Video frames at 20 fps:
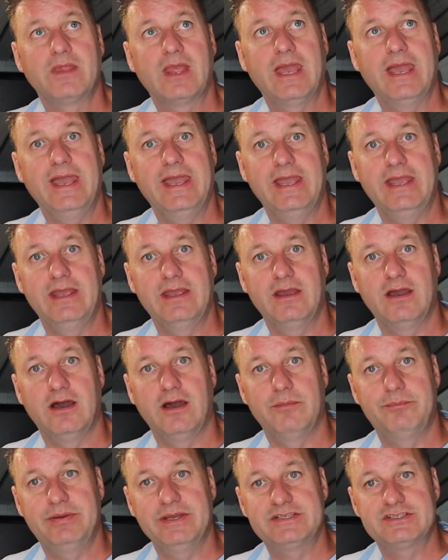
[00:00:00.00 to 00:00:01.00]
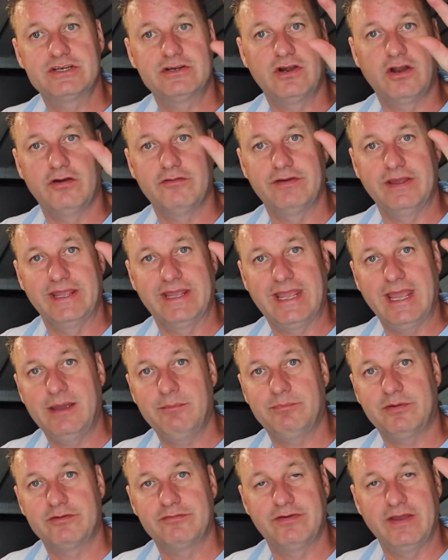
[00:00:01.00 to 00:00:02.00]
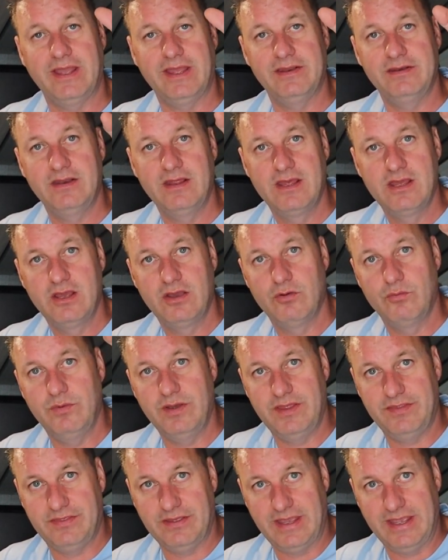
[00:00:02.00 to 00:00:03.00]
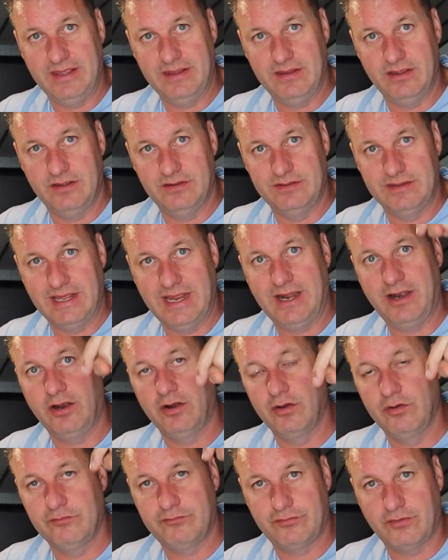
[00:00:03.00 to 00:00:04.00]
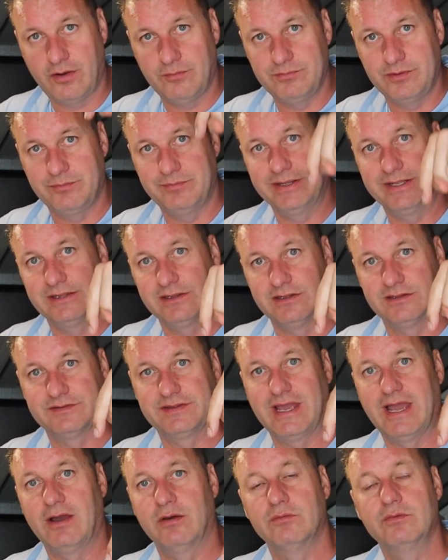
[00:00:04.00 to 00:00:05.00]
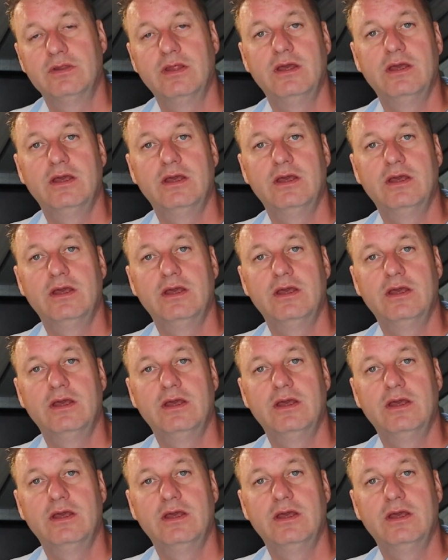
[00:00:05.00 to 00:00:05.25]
a picture of a camper van with an arrow from the middle down.